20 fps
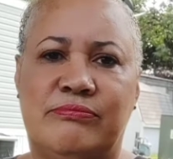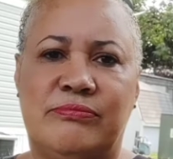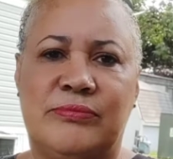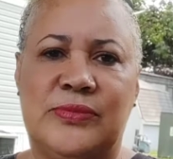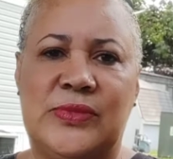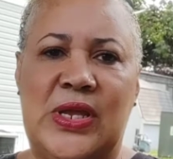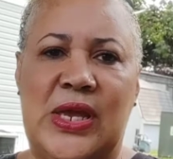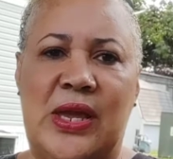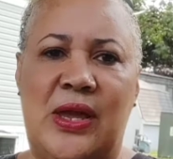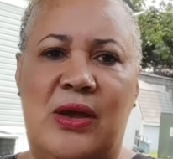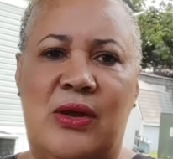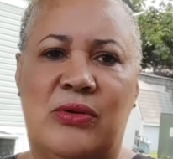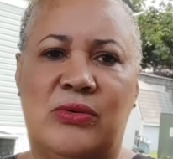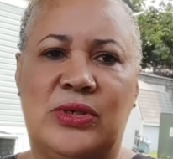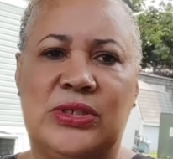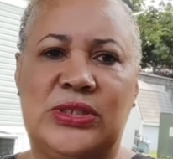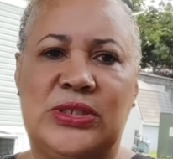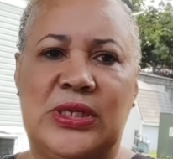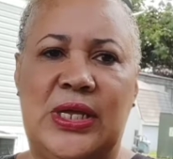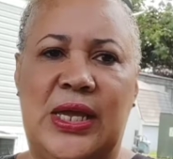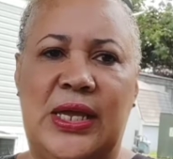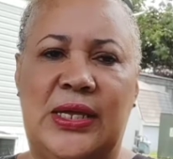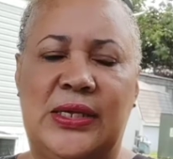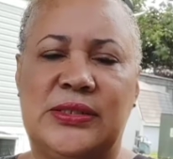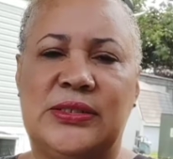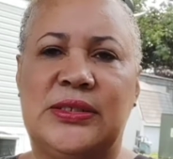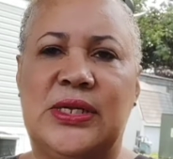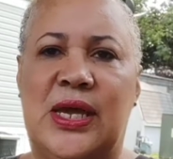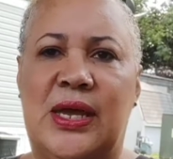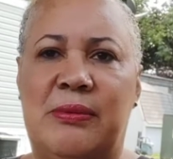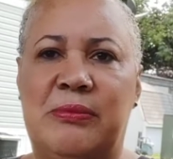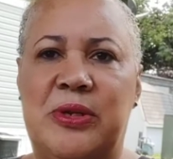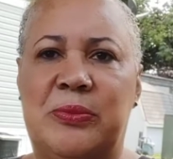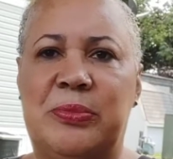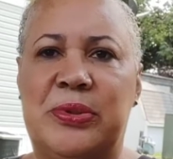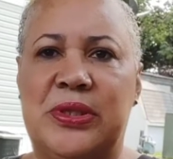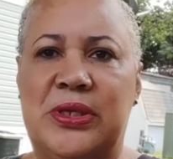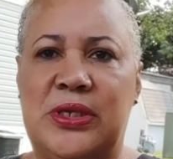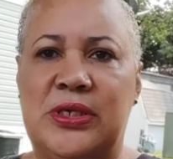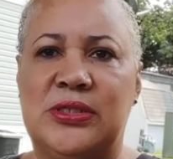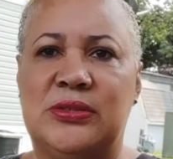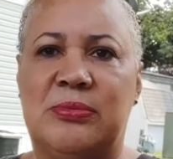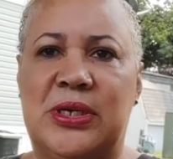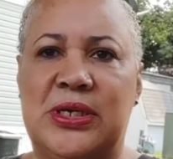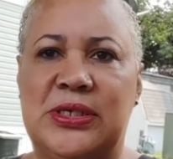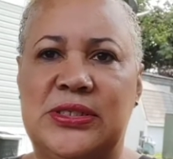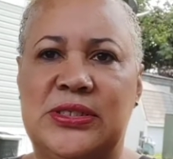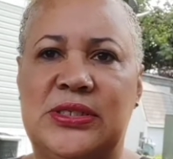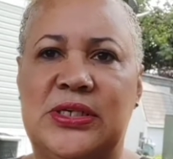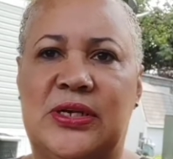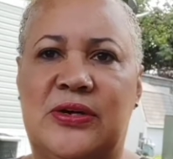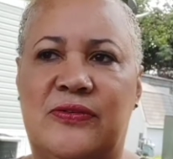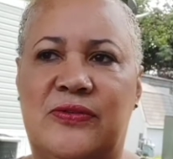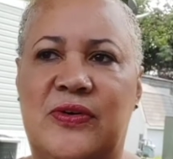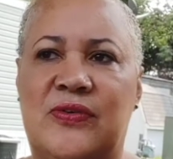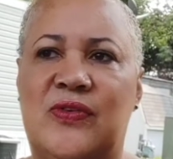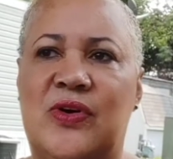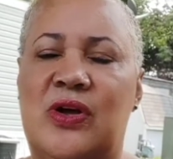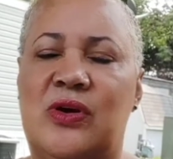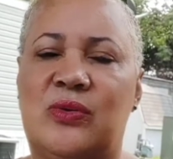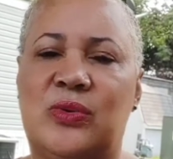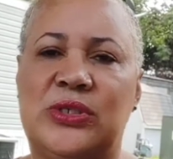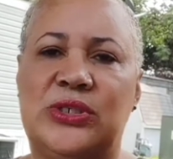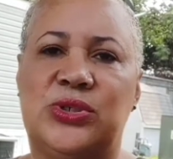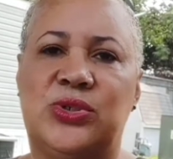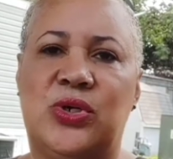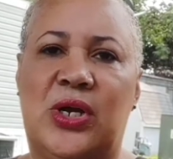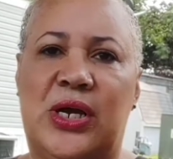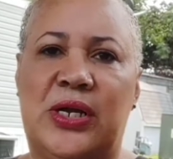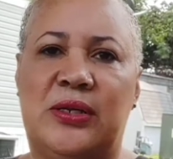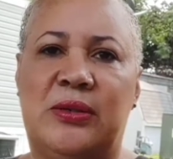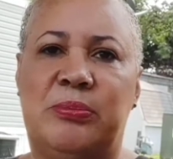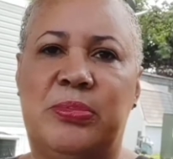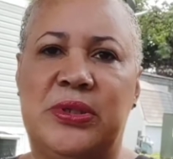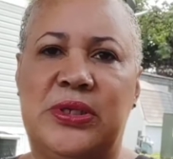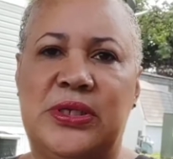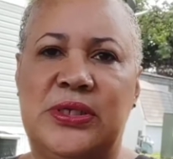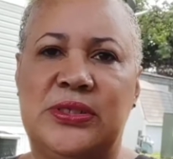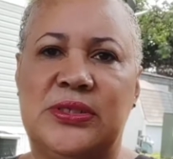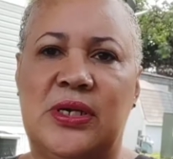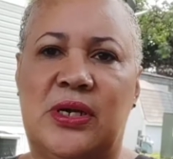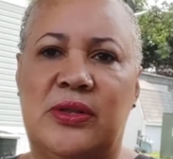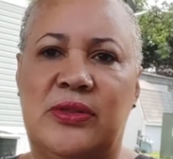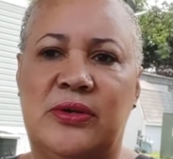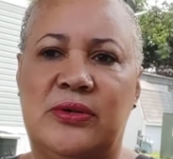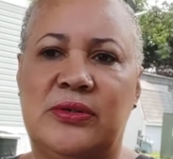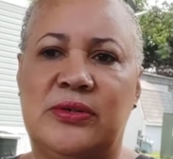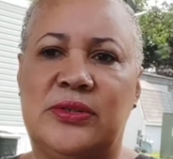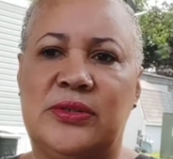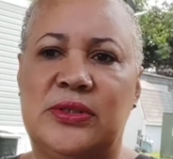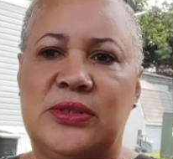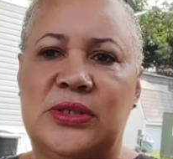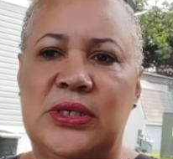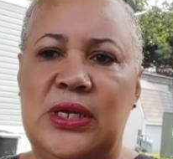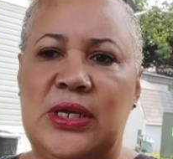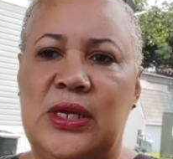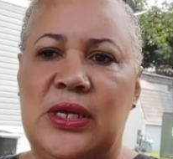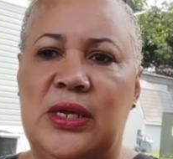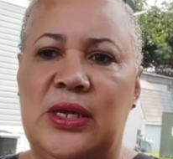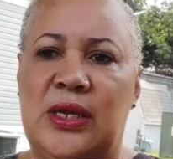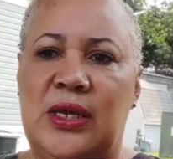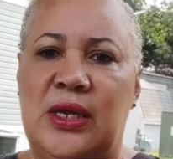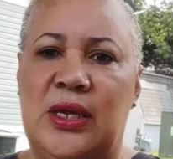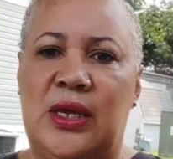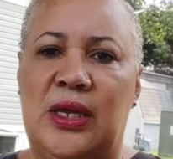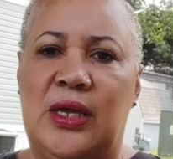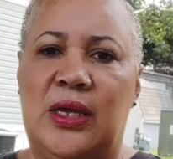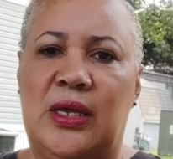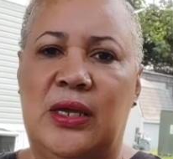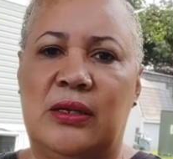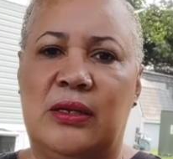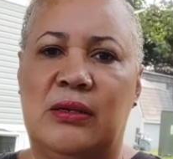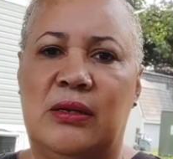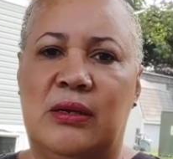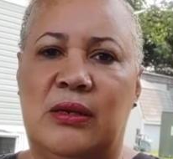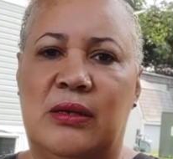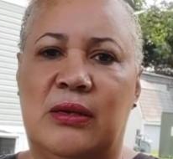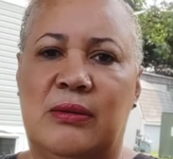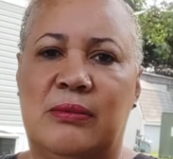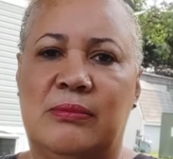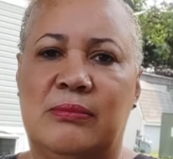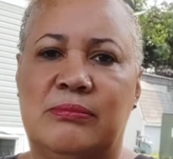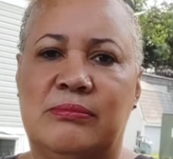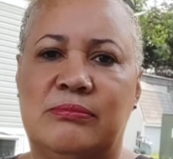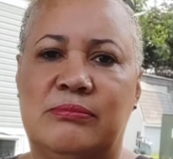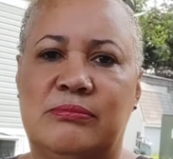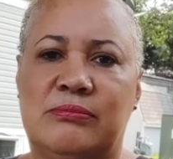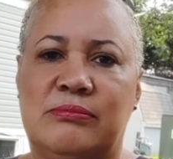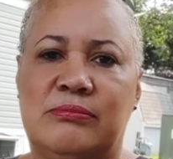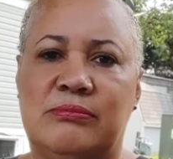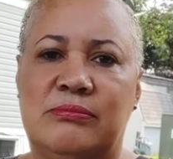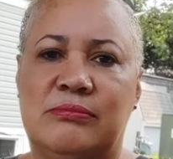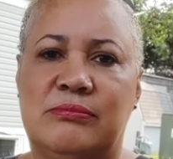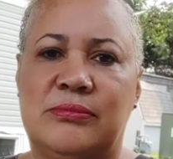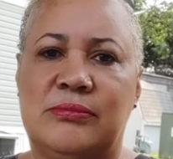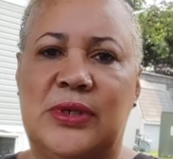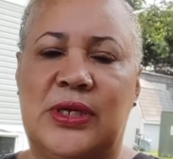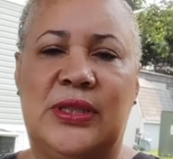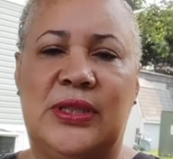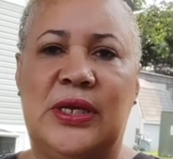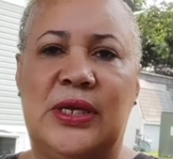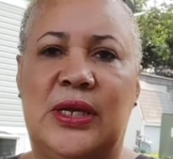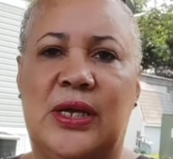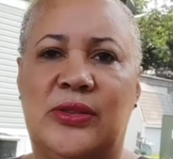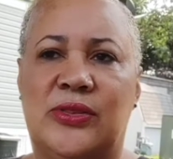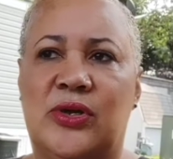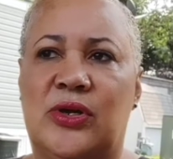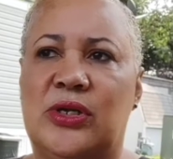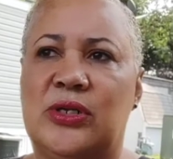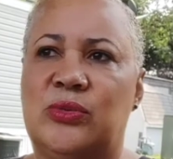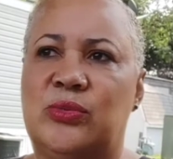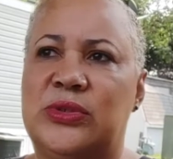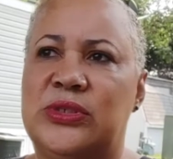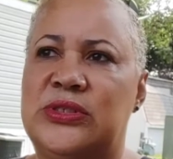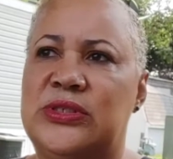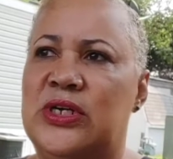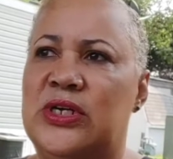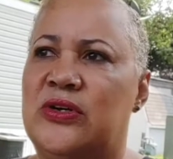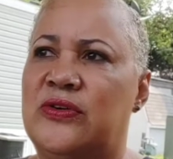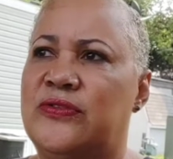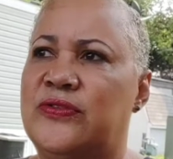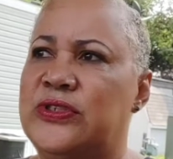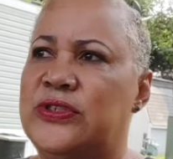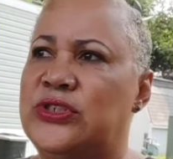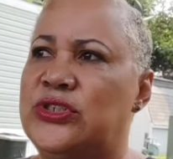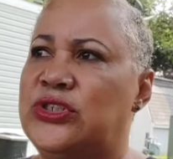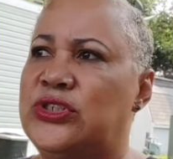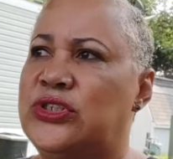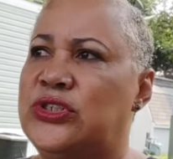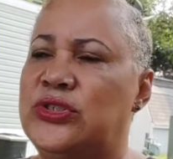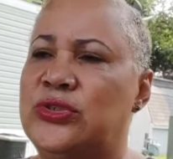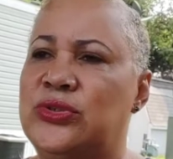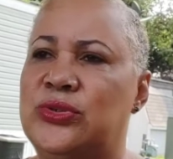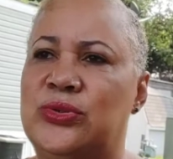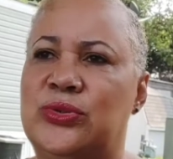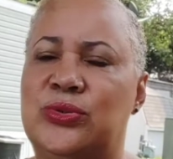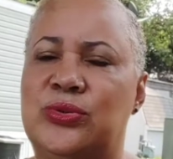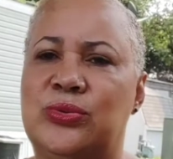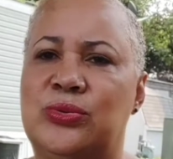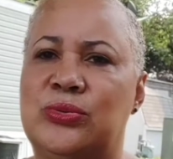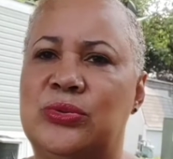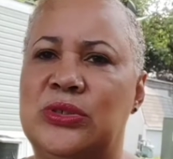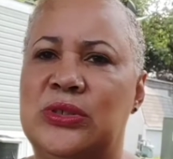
now it's like it's time to please myself. I've always tried to please others. And I think I thought it was selfish to